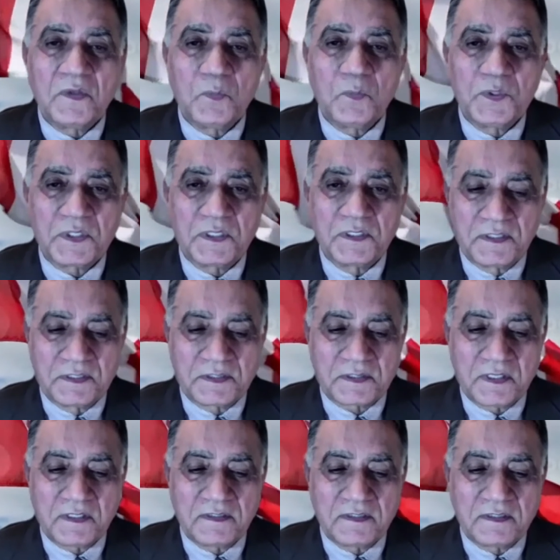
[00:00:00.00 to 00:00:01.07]
today we shall
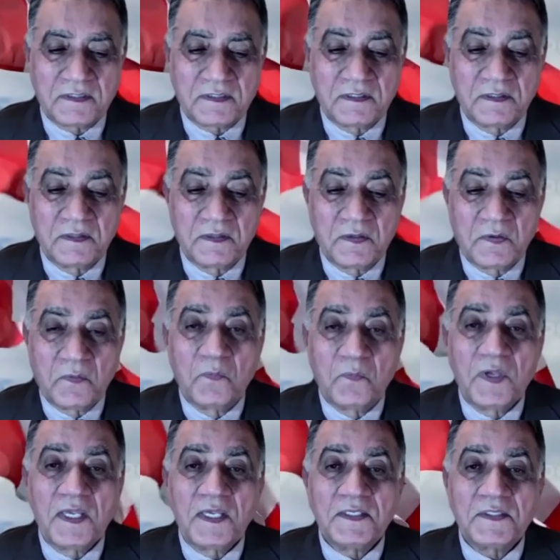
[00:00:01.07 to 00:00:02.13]
discuss
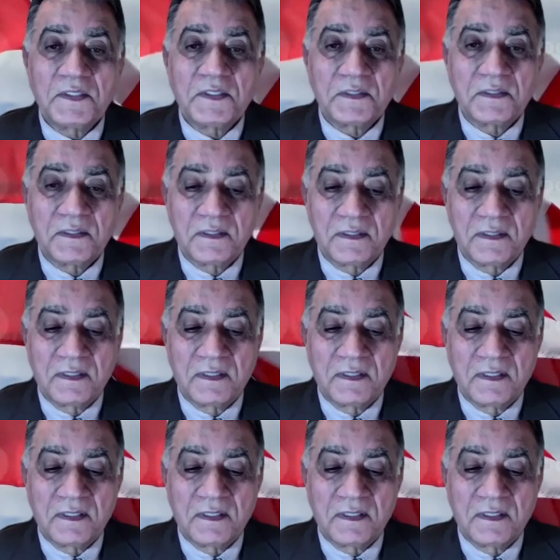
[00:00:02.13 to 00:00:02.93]
ways